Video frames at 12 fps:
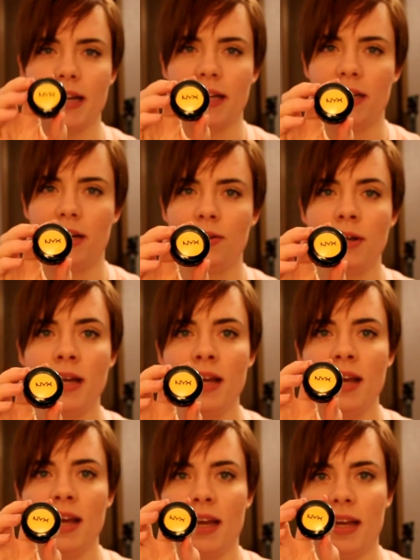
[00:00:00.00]
yellow,
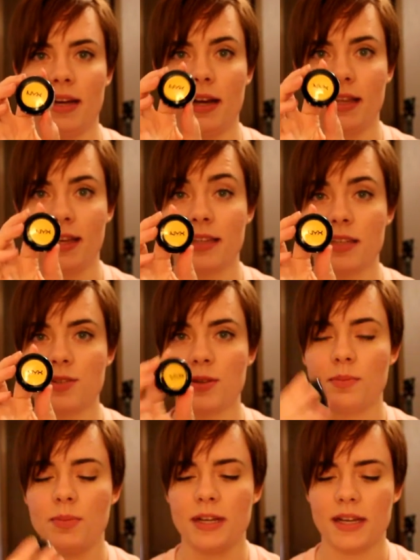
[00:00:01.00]
and I like this
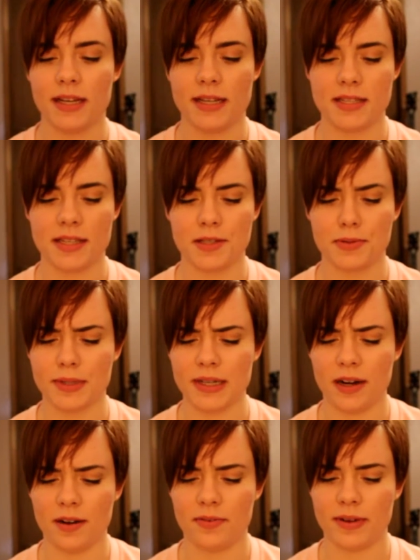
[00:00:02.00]
one because it's really
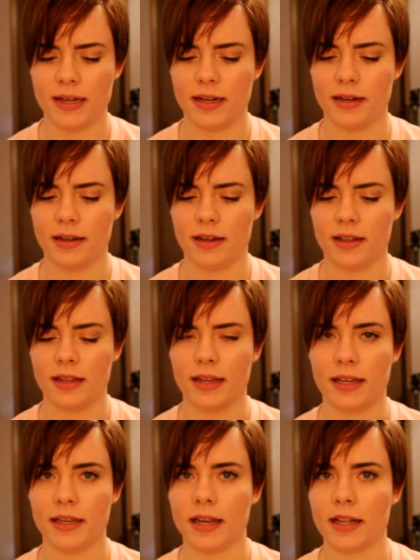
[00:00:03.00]
hard finding
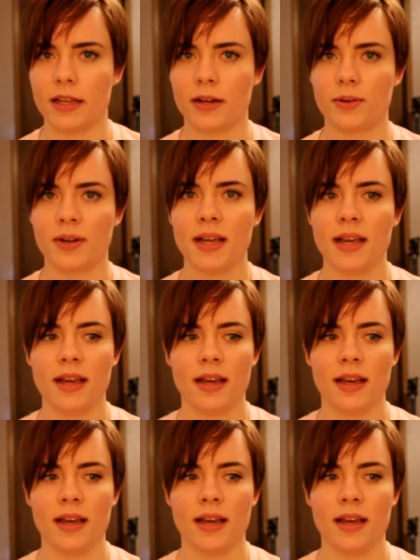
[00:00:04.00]
like a yellow